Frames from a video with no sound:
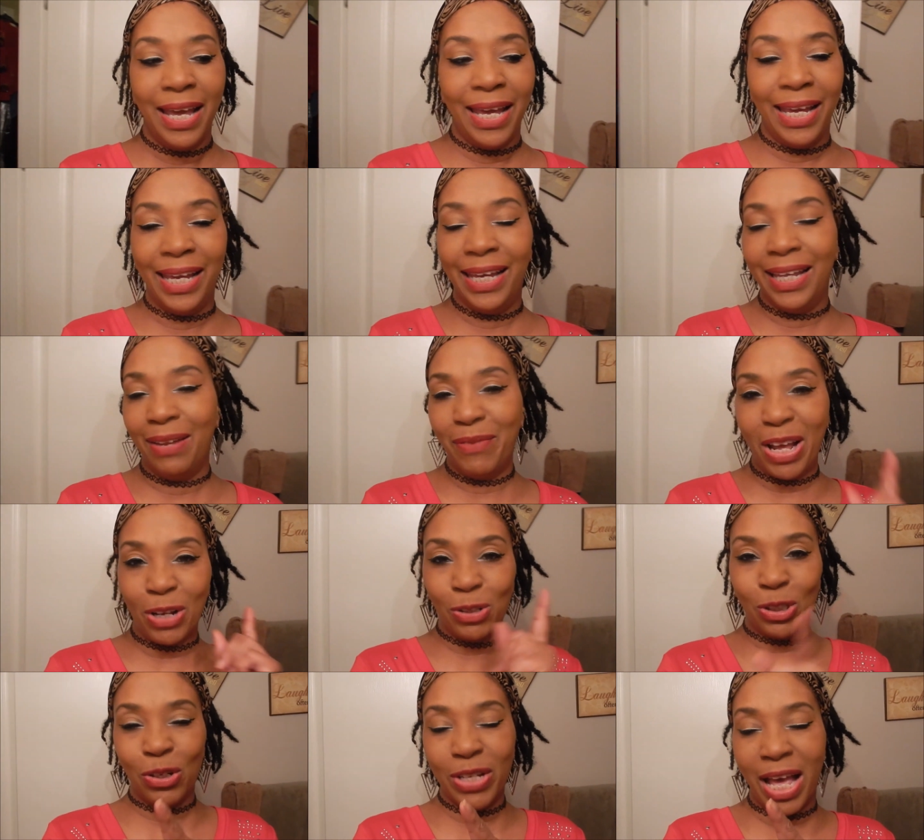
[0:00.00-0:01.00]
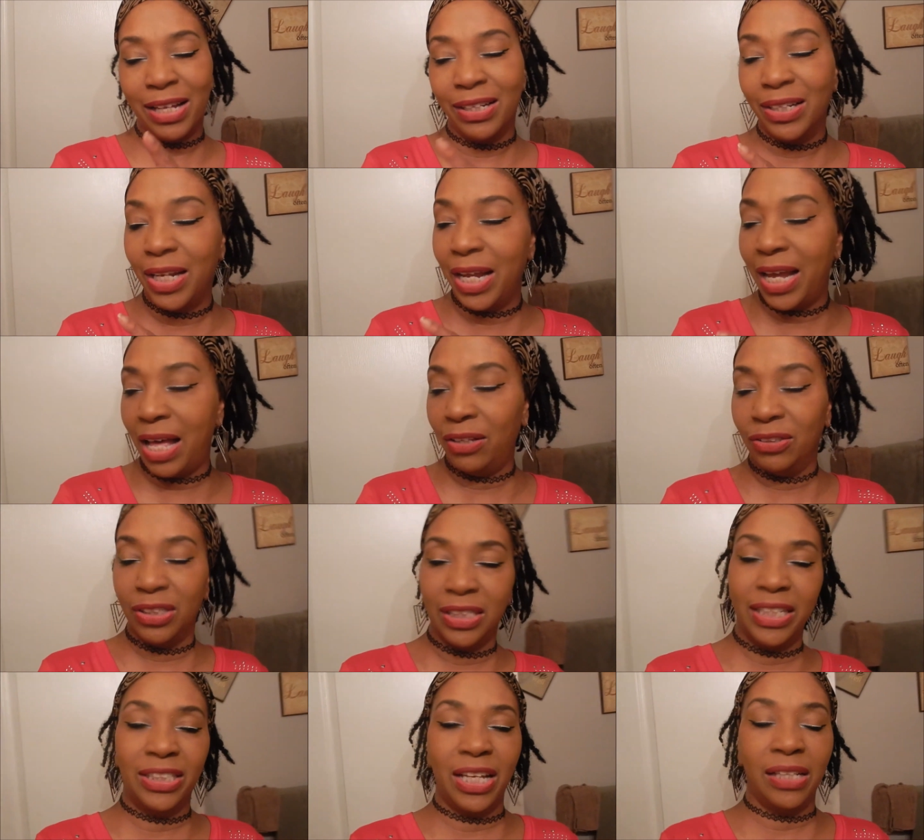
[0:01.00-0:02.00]
And I'm not going to show y'all today. I'll
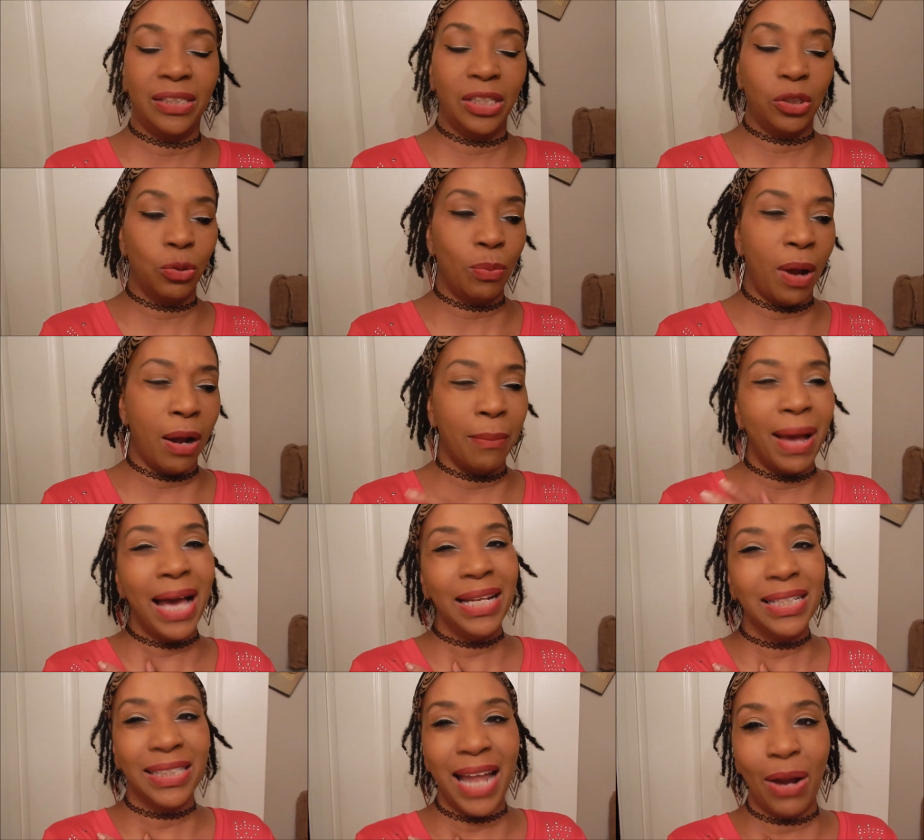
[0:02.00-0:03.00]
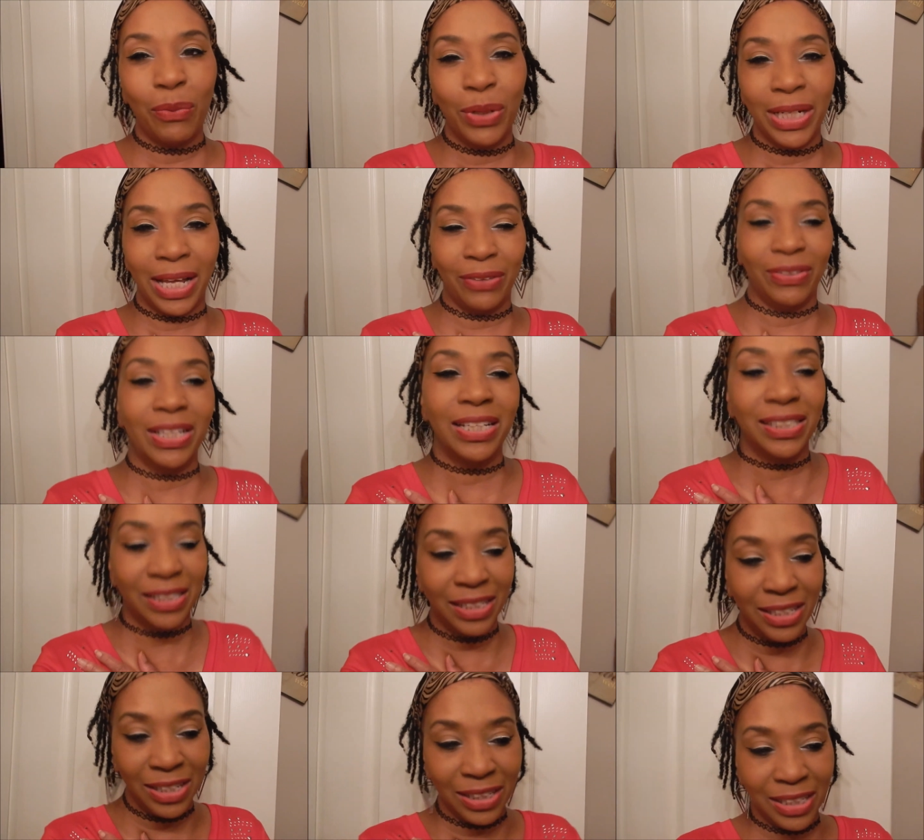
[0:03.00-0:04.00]
just let y'all see it tomorrow. Mine is not really, I don't think it's
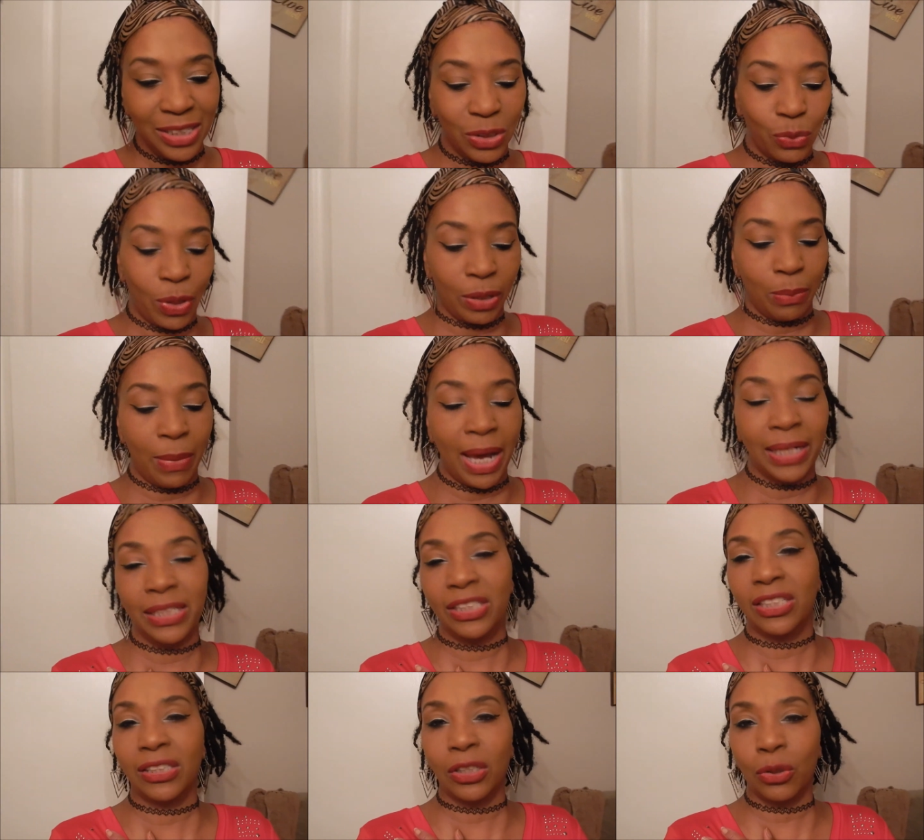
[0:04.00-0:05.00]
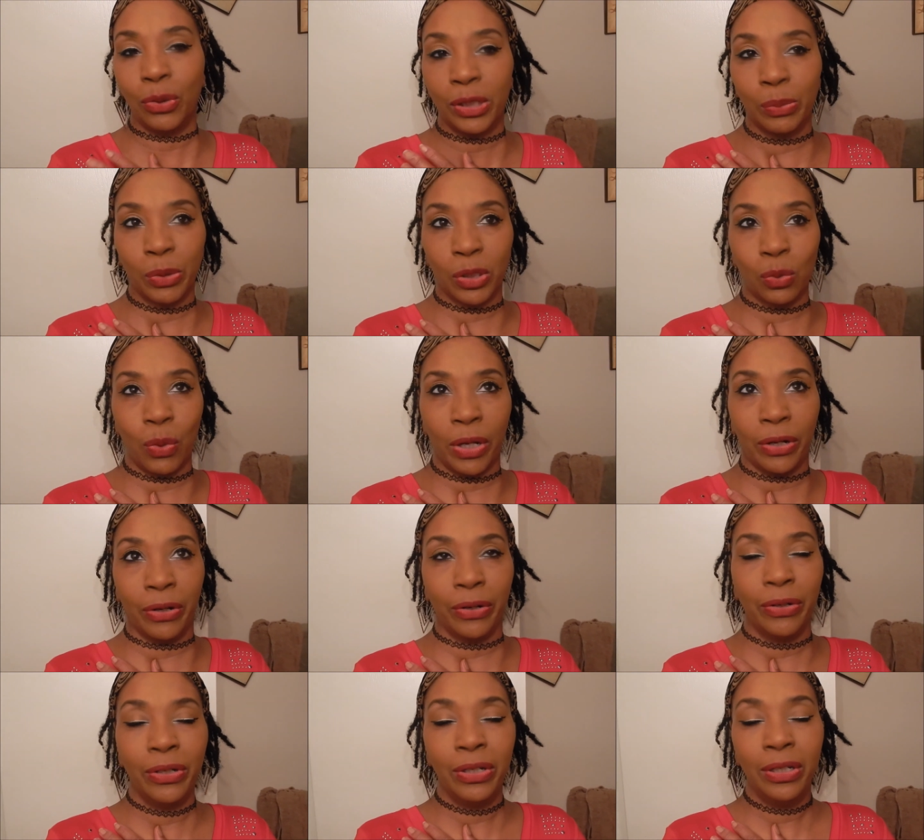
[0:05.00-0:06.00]
an ugly sweater. Mine is just a Christmas
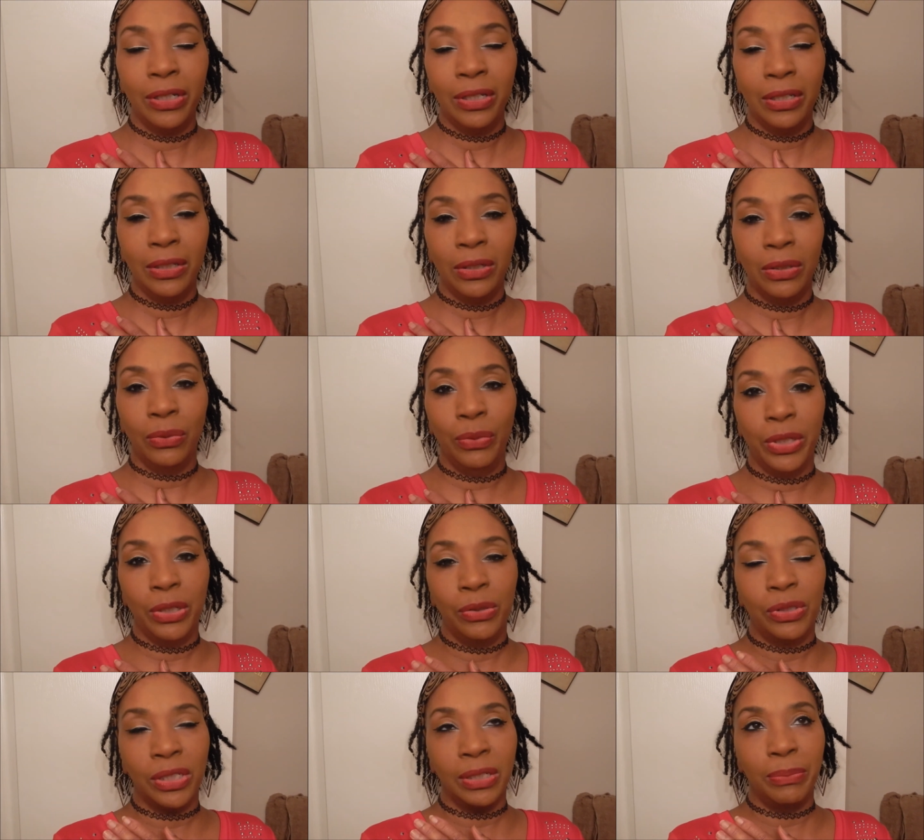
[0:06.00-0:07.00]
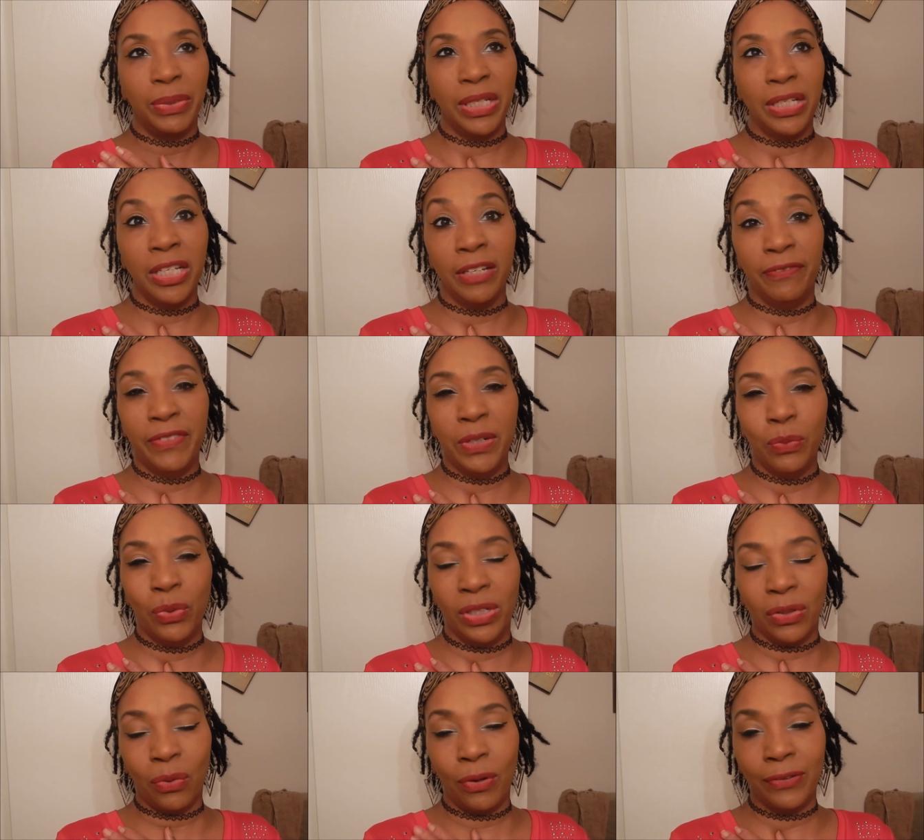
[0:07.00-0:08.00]
sweater. We used to be gifted
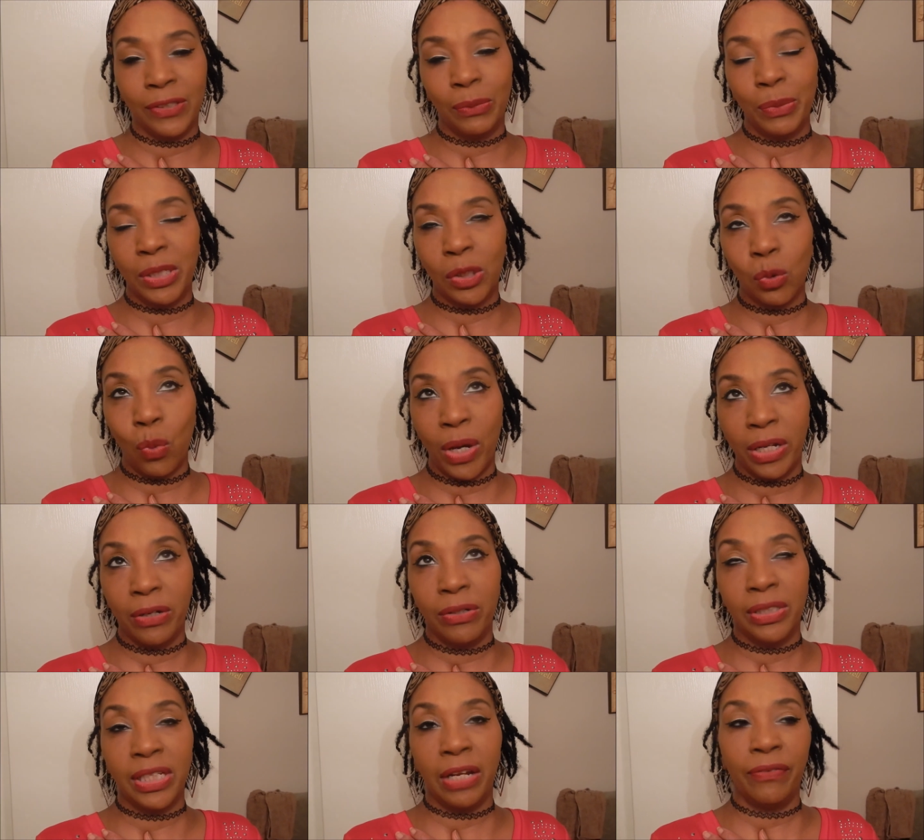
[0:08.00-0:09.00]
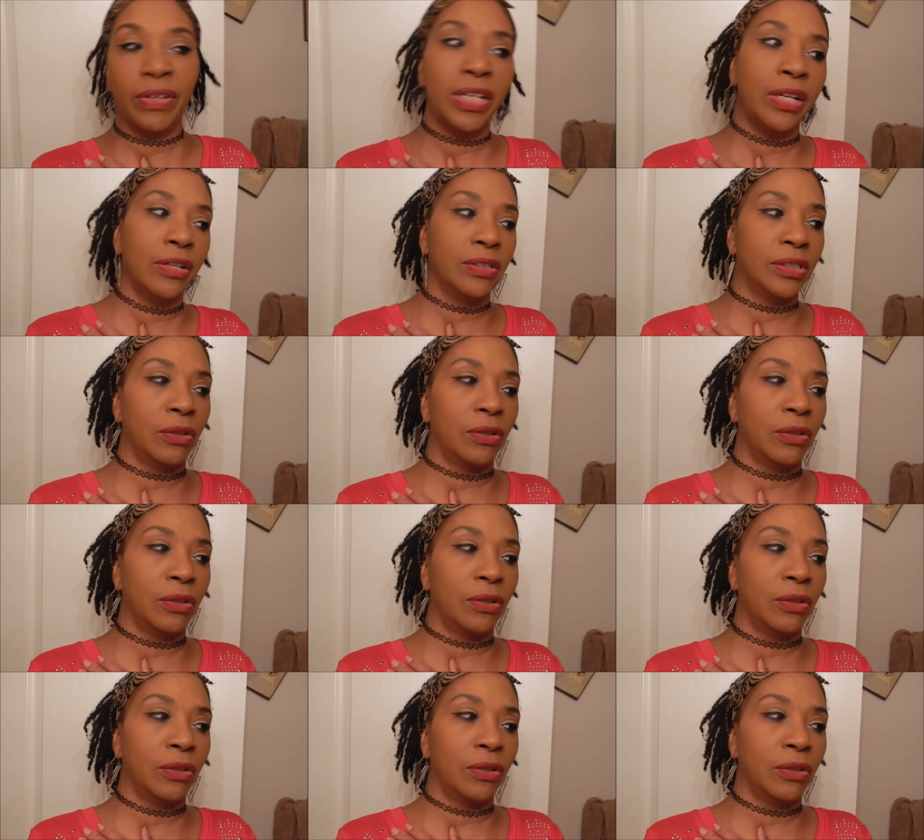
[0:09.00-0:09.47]
with Christmas sweaters every year.